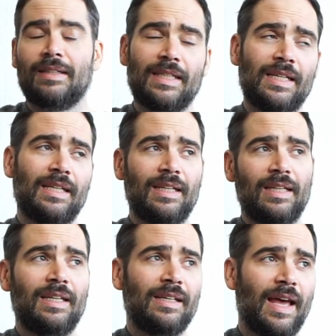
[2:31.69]
D,
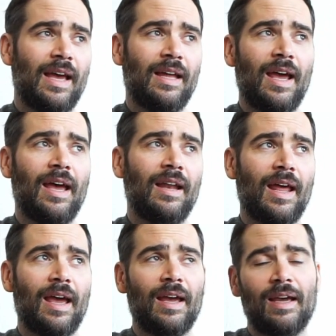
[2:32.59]
then an
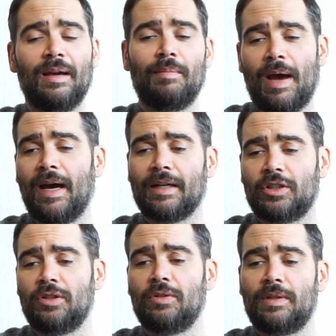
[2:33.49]
A, back
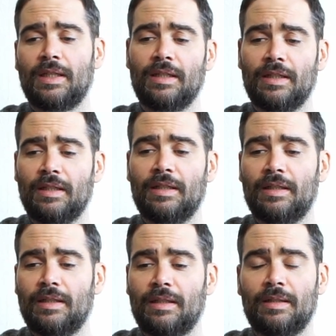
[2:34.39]
to
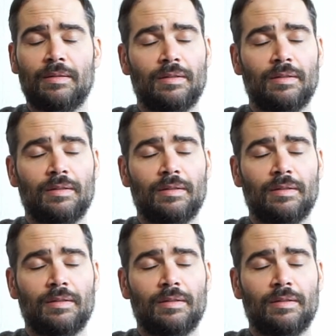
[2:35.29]
D.